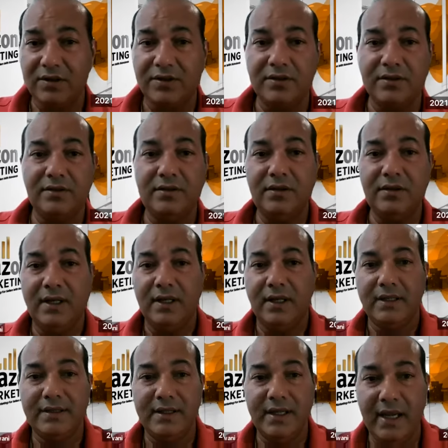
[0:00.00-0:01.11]
you to
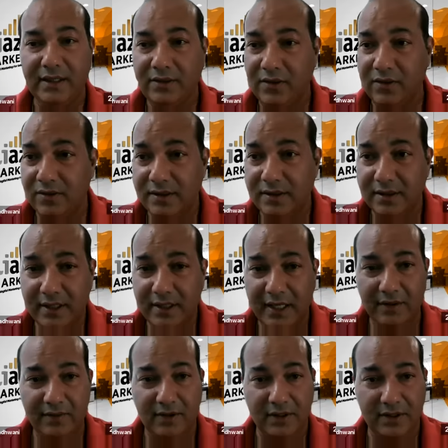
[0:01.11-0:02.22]
take those
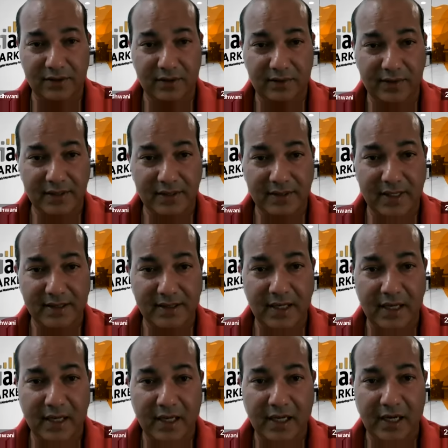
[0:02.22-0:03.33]
keywords. So if it says
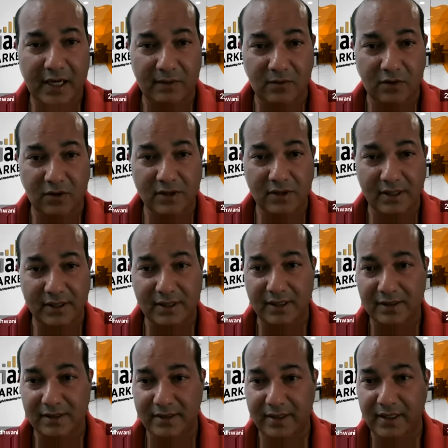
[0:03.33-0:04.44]
ham roast
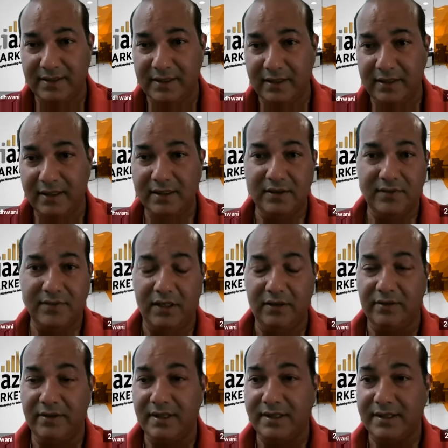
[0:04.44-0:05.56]
incense sticks and this is
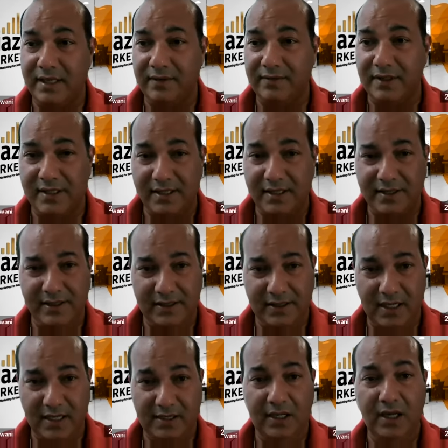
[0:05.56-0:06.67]
valued at
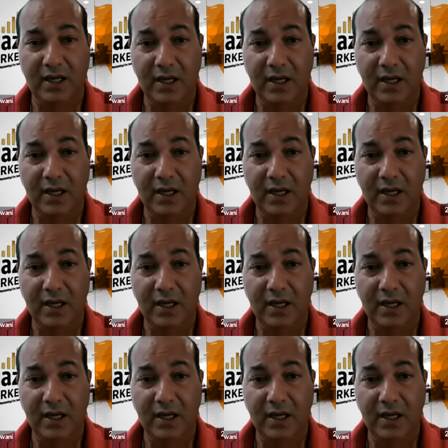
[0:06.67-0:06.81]
$7.66,